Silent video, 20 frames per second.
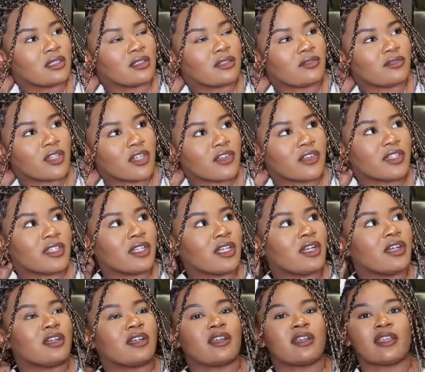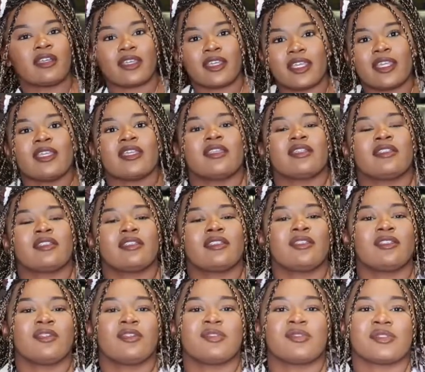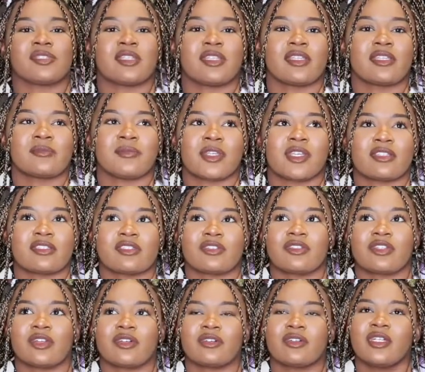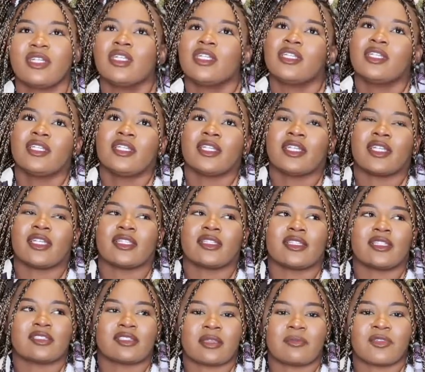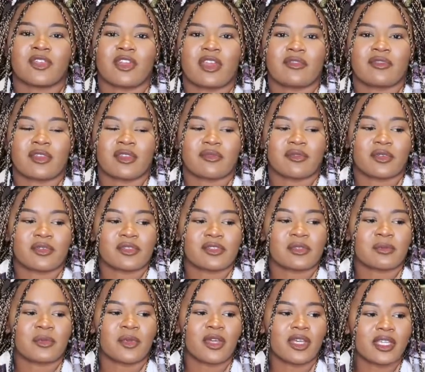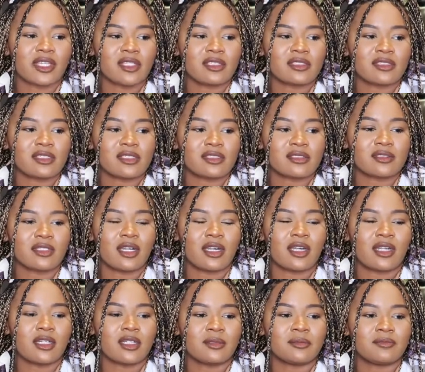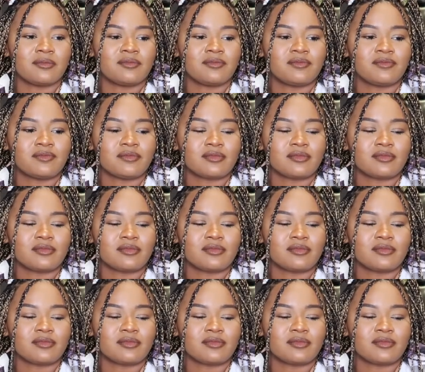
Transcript: very young kid who sing, because you know the demographic of voters. But I